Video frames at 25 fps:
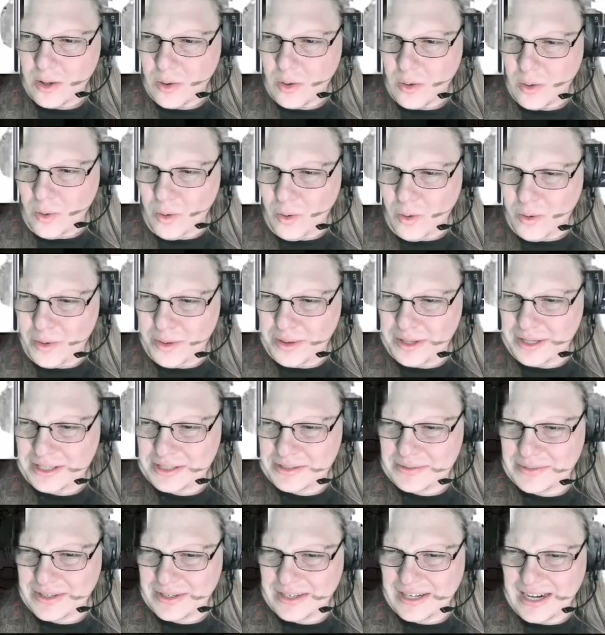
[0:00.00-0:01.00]
All these
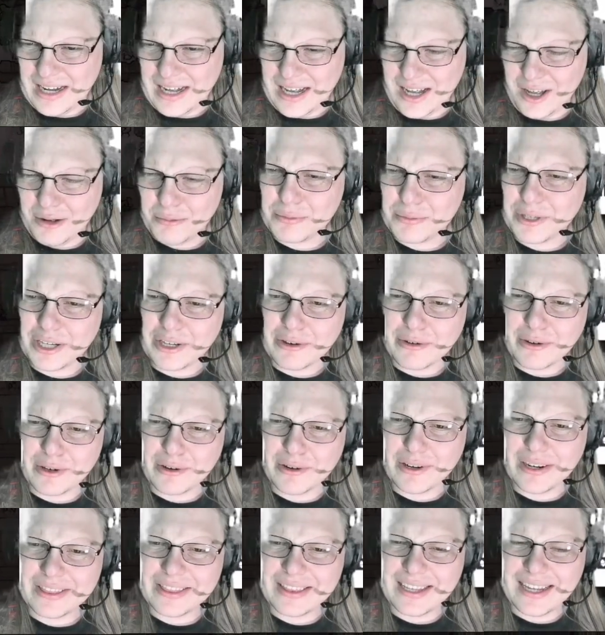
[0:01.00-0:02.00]
for now. I'm gonna
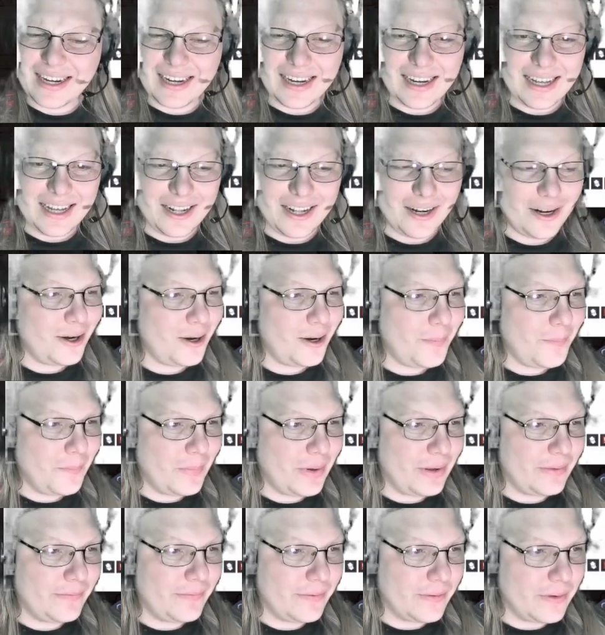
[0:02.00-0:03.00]
regret that later,
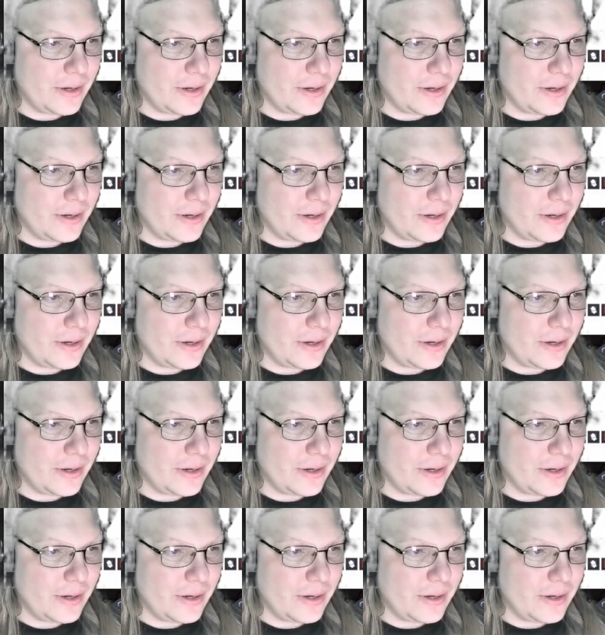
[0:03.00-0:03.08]
but for